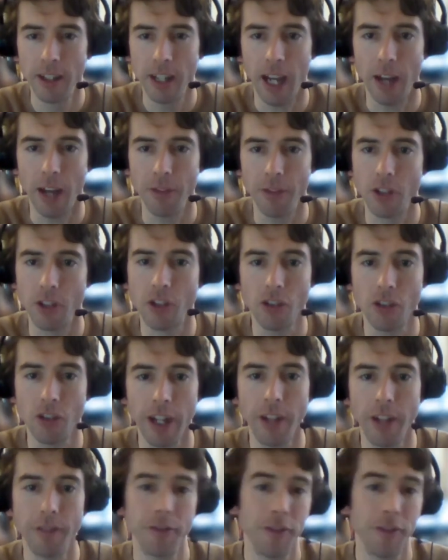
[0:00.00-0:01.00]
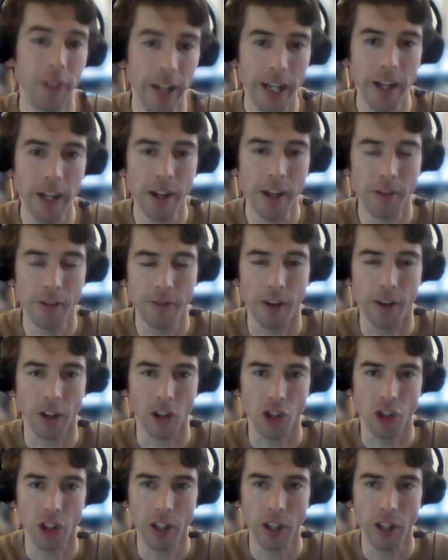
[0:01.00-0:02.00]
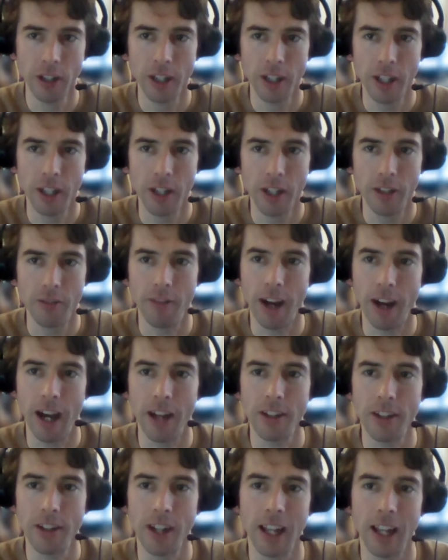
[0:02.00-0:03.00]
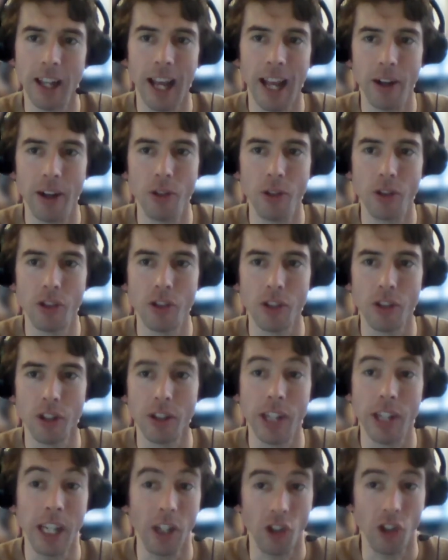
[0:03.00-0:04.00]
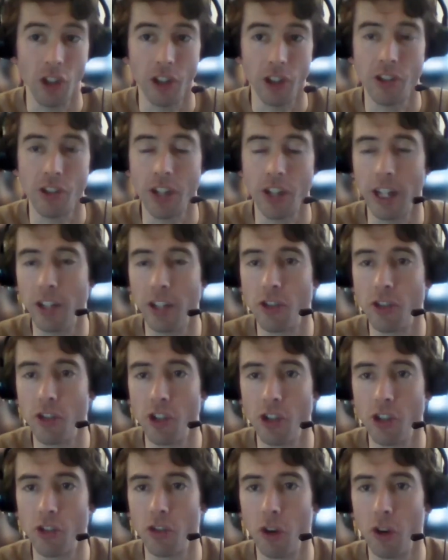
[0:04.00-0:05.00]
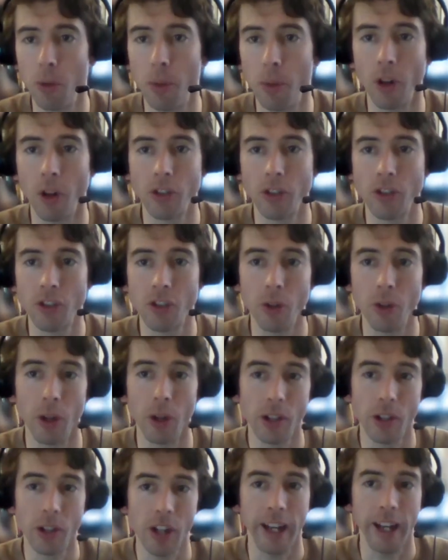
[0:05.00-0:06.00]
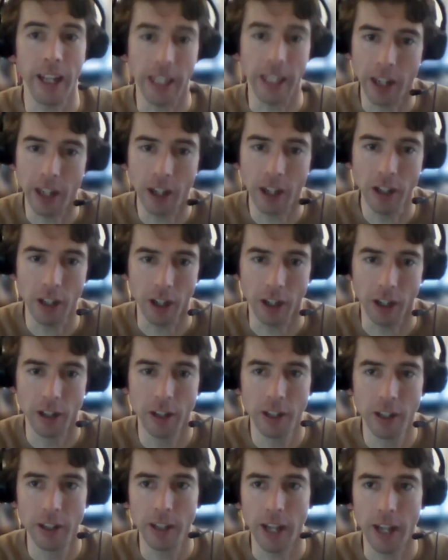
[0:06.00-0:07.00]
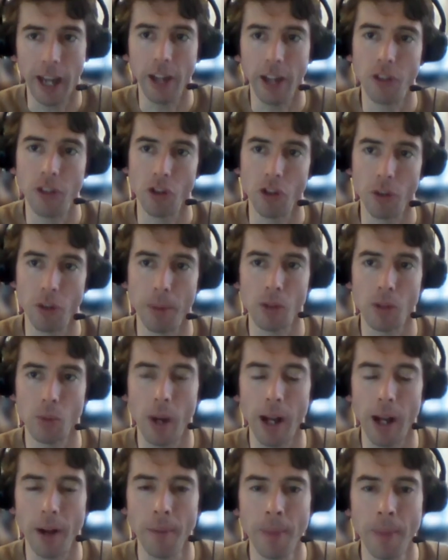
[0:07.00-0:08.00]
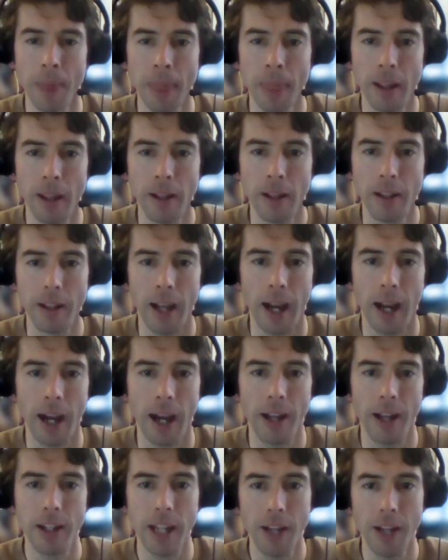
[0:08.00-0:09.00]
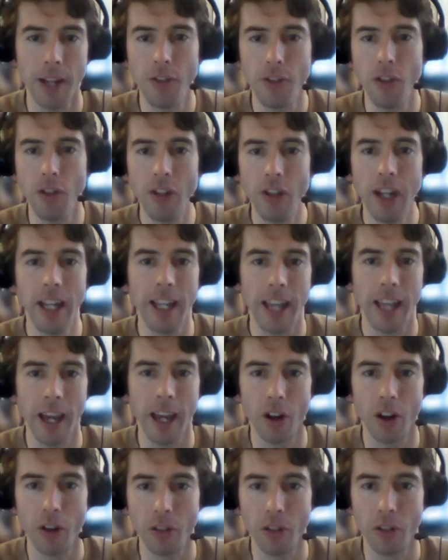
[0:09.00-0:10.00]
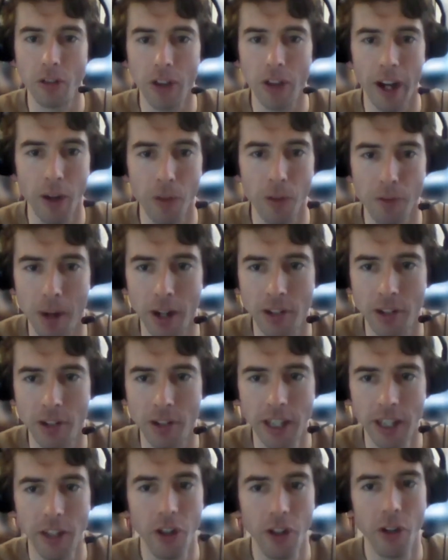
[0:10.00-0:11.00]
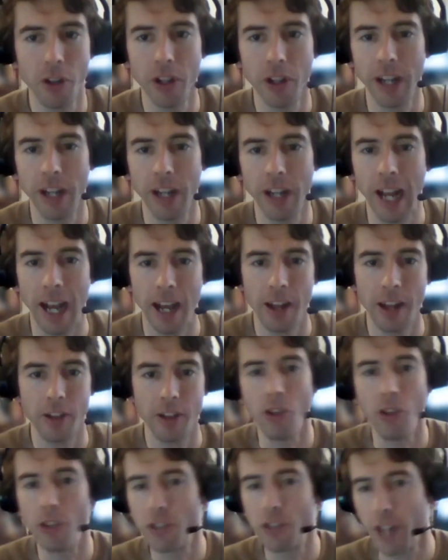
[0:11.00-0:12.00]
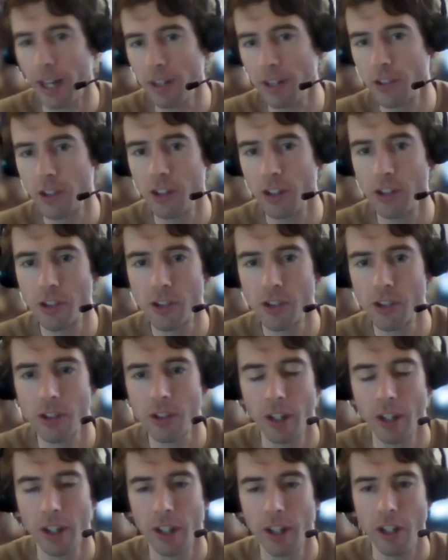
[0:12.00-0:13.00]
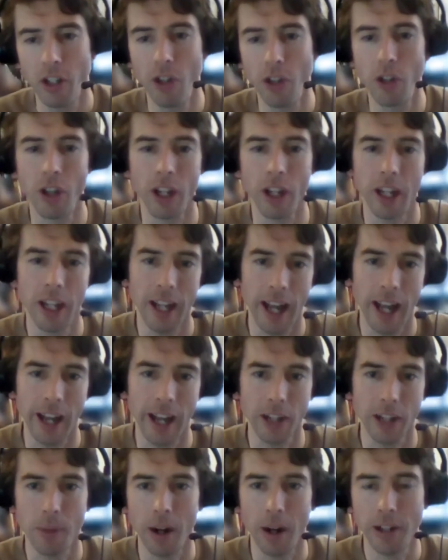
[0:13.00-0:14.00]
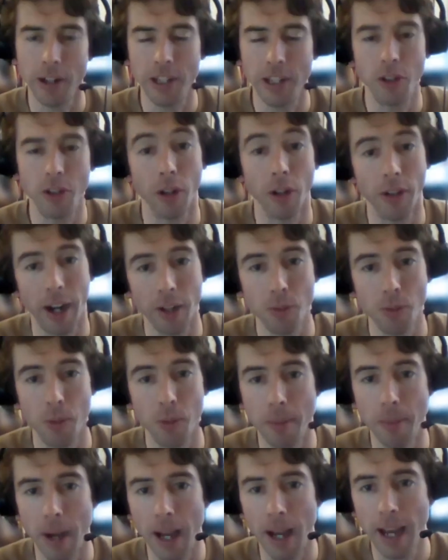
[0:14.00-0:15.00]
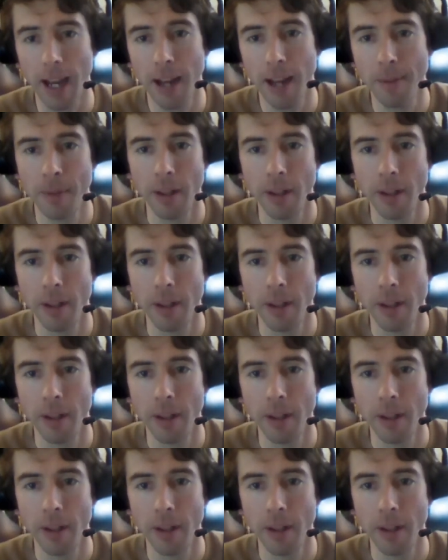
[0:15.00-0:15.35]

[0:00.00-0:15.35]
have a screen-free function that allows teachers to introduce robots to a slightly younger age group as well and if you really get on great with Marty, you can add new sensors, you can connect Marty to a Raspberry Pi,